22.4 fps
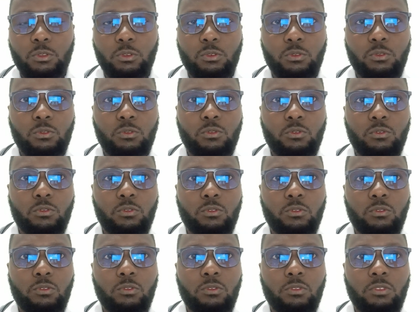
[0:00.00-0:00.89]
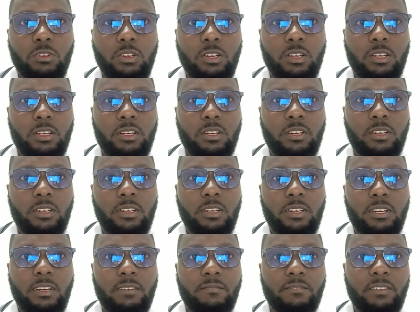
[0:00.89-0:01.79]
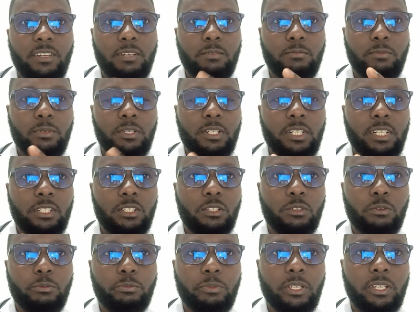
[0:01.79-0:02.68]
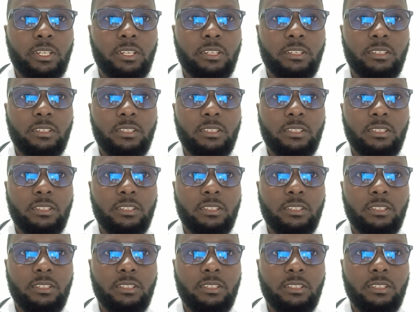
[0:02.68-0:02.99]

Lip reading: through a very important topic